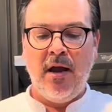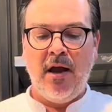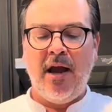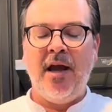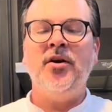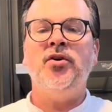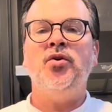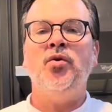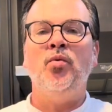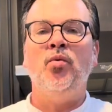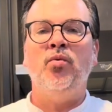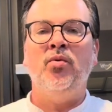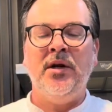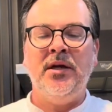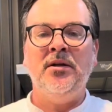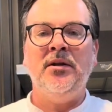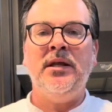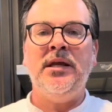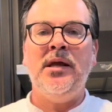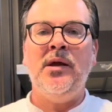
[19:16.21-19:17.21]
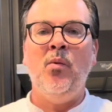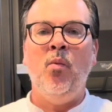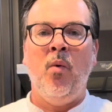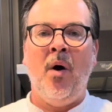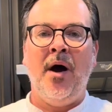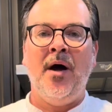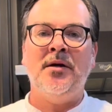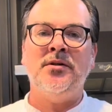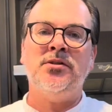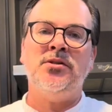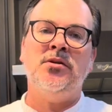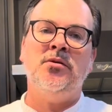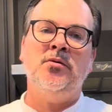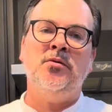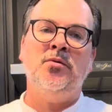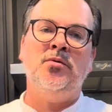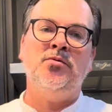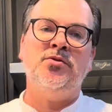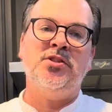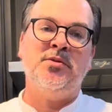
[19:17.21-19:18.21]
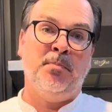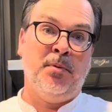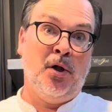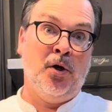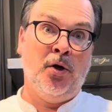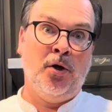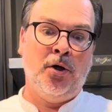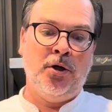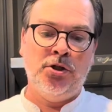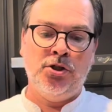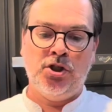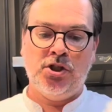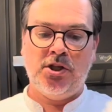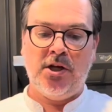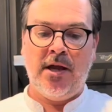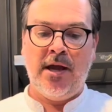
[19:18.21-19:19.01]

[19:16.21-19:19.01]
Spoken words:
and you really want to splurge